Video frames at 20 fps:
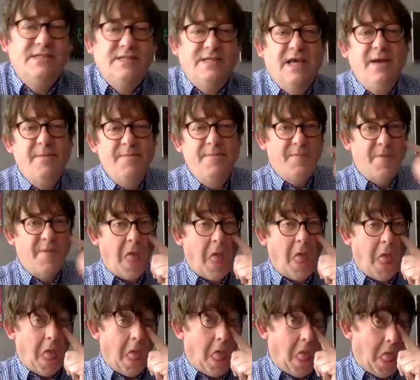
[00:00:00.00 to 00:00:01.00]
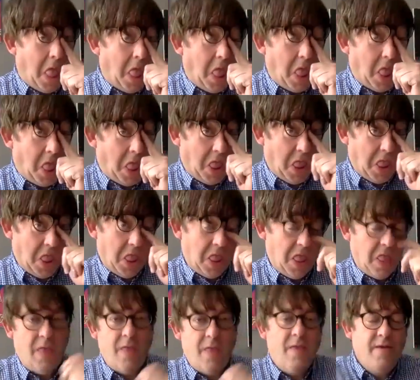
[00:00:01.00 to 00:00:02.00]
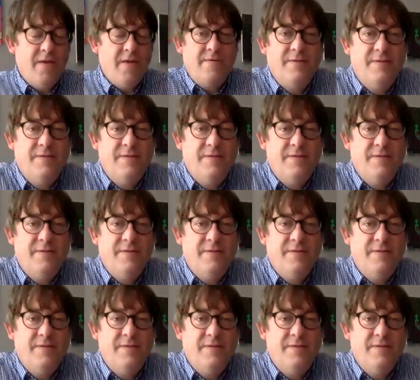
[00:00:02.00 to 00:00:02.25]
to Rock Us Uptown, and